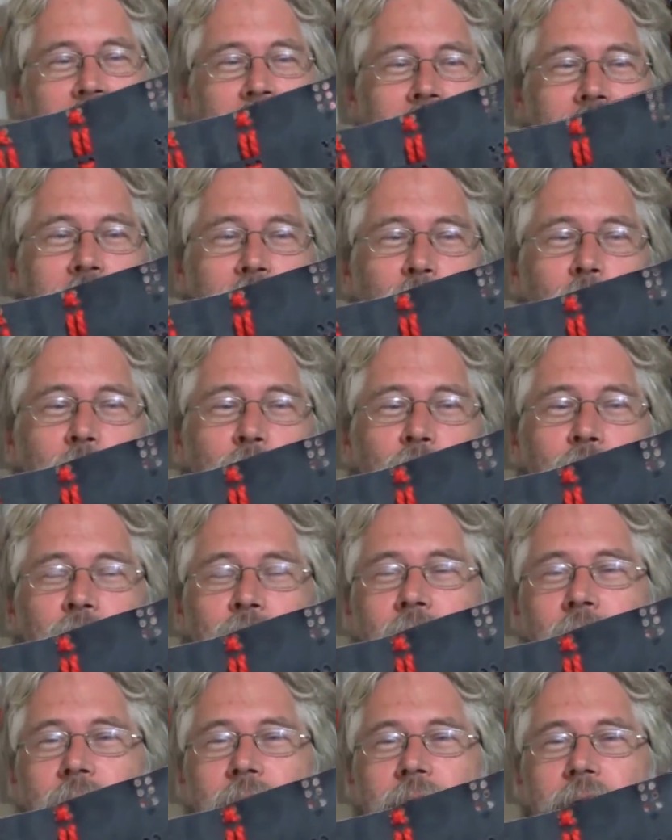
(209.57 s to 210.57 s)
I have one more
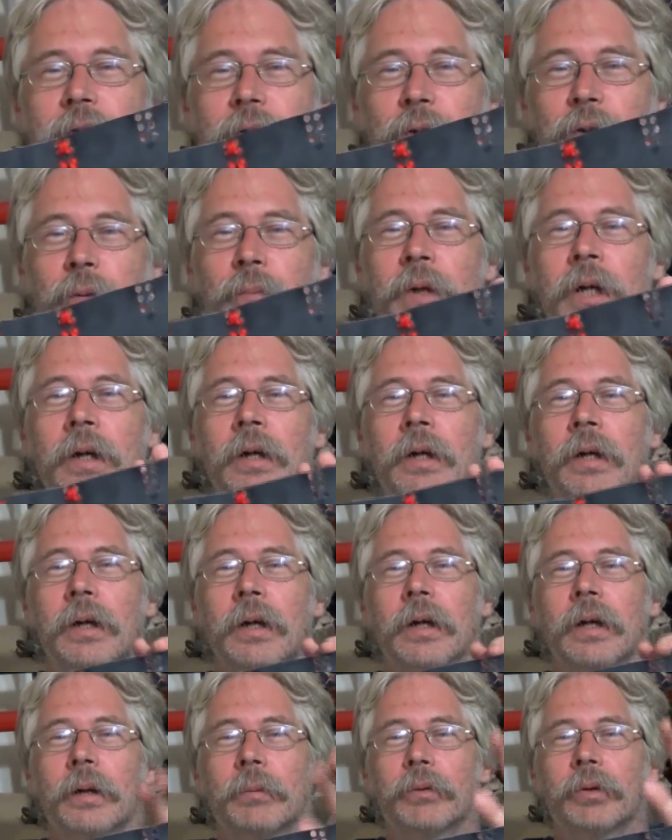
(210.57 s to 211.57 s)
row to do,
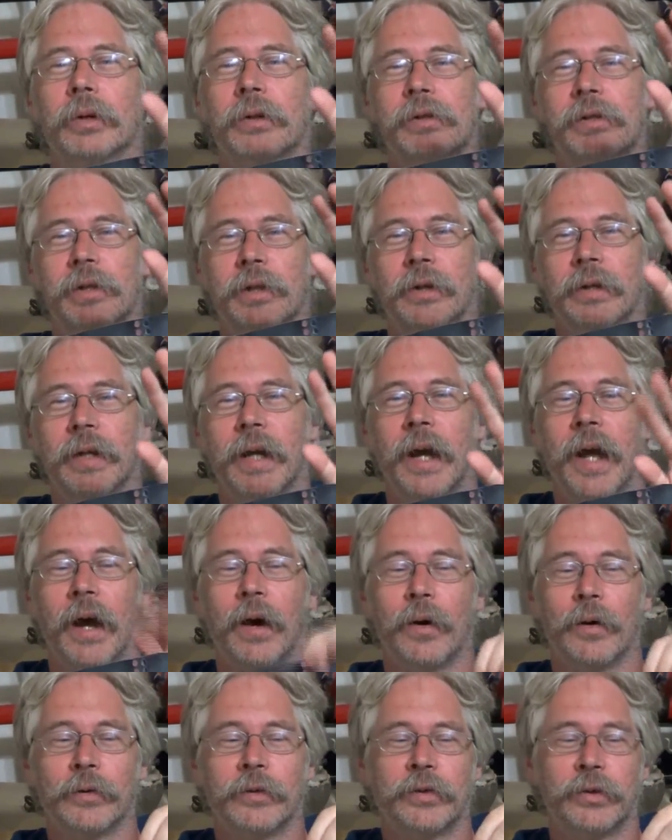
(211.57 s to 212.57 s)
and I'm going to show you
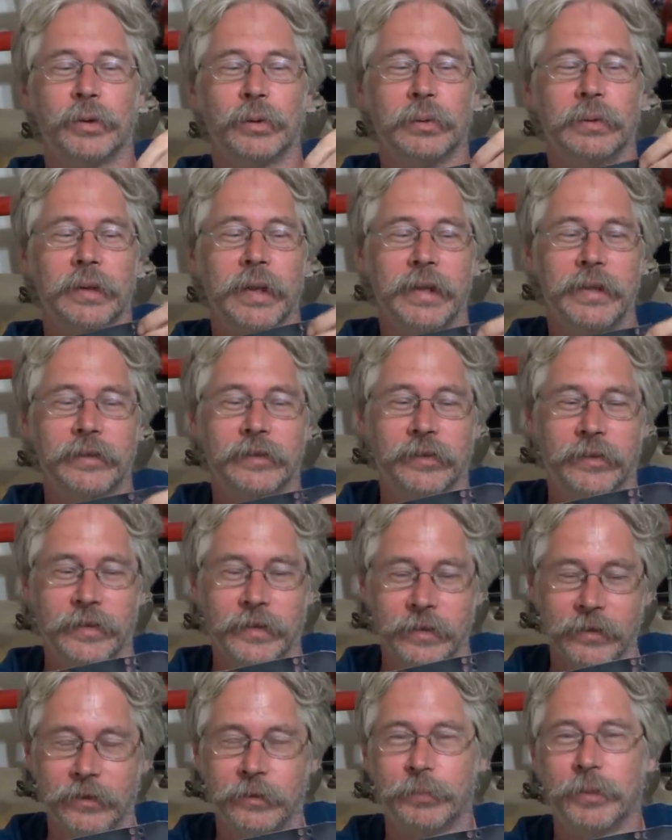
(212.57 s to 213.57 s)
how to lace
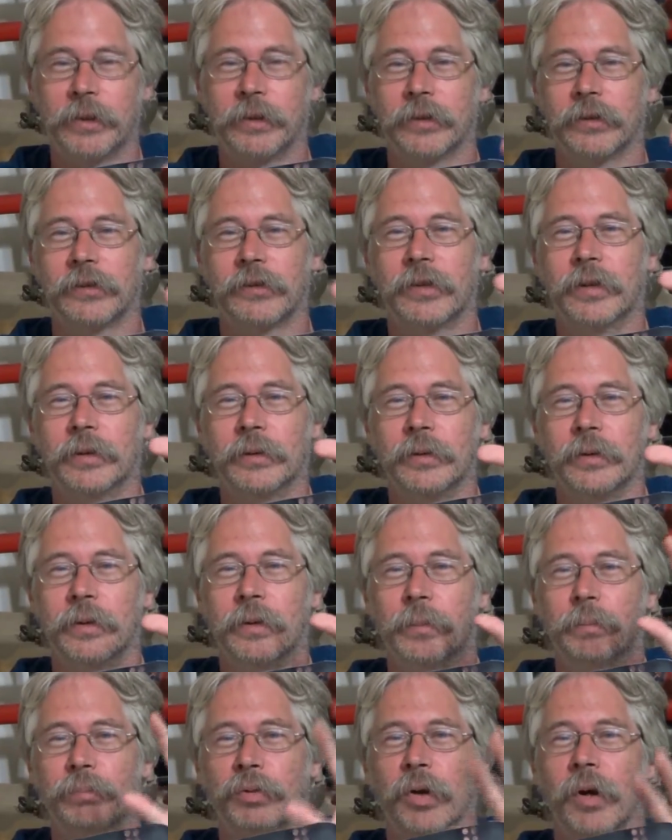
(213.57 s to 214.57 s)
this because
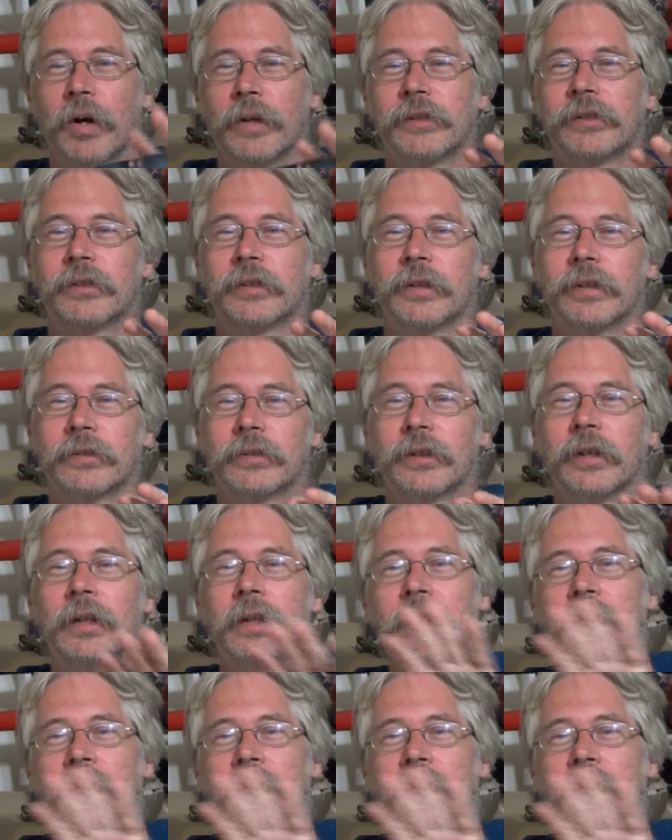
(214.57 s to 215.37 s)
the process